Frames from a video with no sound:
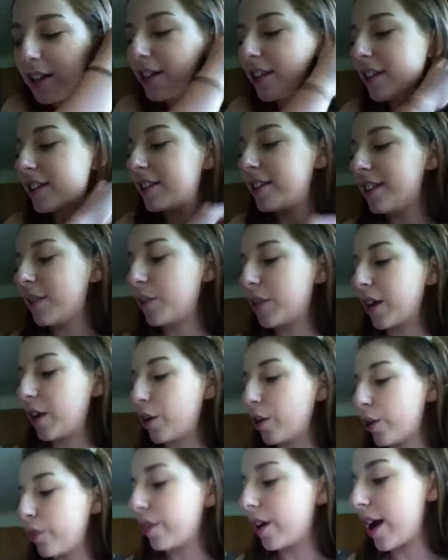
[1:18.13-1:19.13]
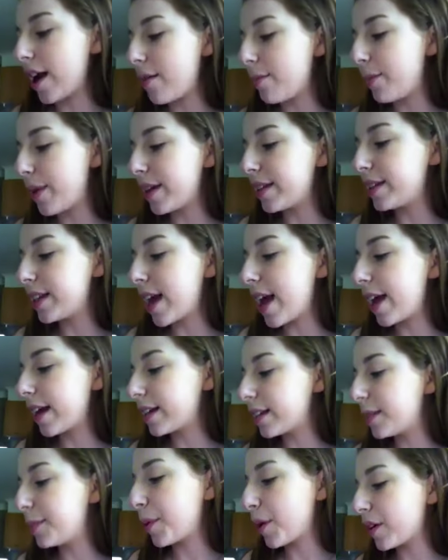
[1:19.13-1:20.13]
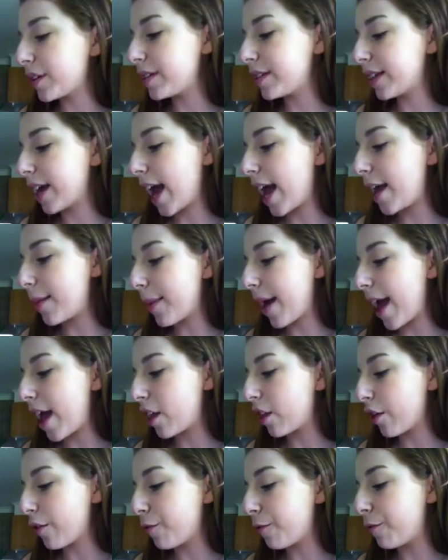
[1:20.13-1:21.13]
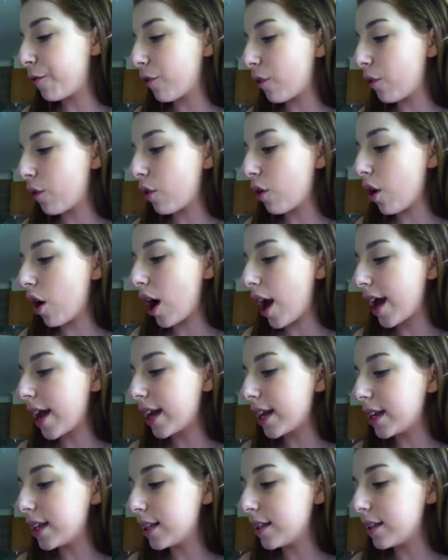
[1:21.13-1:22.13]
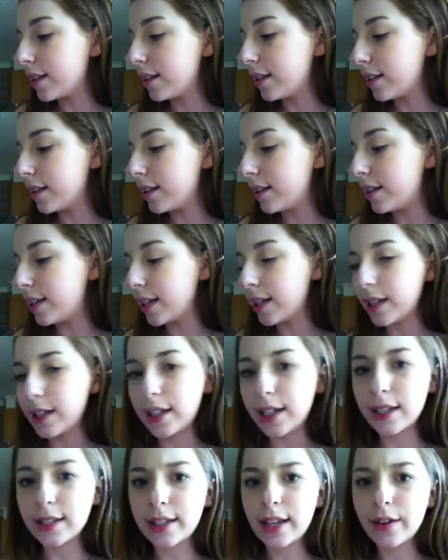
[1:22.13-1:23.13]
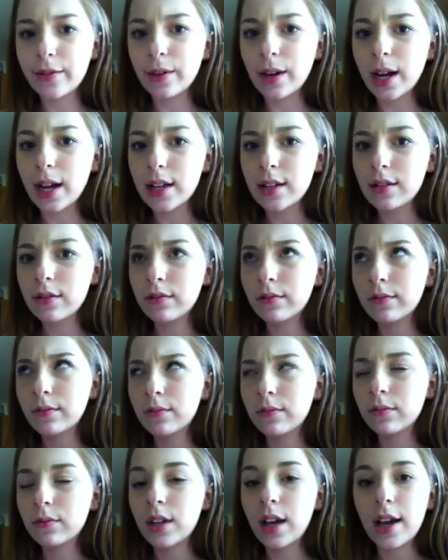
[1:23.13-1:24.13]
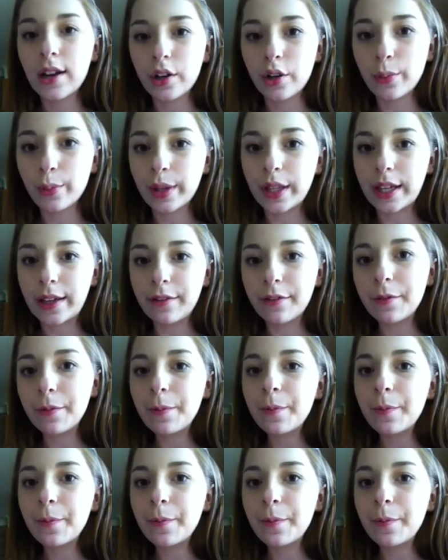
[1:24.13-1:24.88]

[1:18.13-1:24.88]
Let's see what I got right. Best Xbox game, Halo 4. I didn't get that right, I don't believe.